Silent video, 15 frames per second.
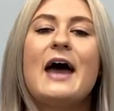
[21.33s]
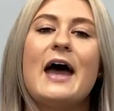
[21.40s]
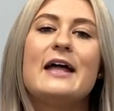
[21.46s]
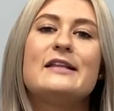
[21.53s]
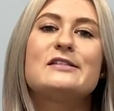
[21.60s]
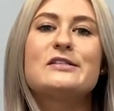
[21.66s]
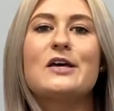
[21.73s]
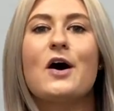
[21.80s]

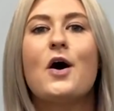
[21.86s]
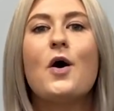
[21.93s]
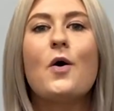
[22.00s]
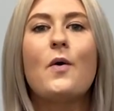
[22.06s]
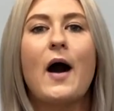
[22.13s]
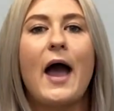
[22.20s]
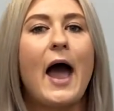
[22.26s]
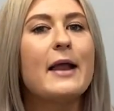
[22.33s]
And so
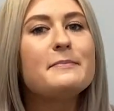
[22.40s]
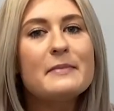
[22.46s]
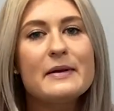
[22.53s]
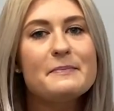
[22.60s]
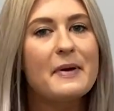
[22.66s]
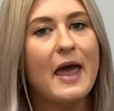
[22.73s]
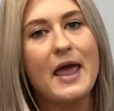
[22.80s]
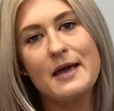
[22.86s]
I hadn't
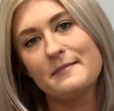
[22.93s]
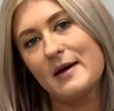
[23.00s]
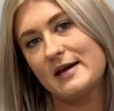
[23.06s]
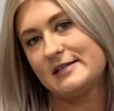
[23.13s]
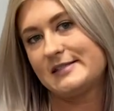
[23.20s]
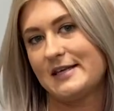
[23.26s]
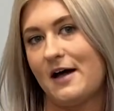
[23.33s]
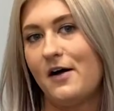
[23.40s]
been paying
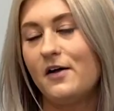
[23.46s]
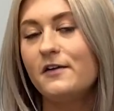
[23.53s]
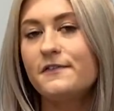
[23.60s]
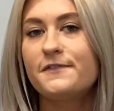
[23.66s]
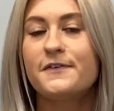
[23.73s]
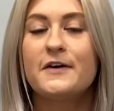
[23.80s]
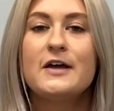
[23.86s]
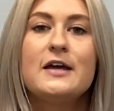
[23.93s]

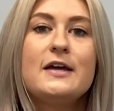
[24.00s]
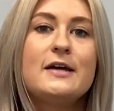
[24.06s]
myself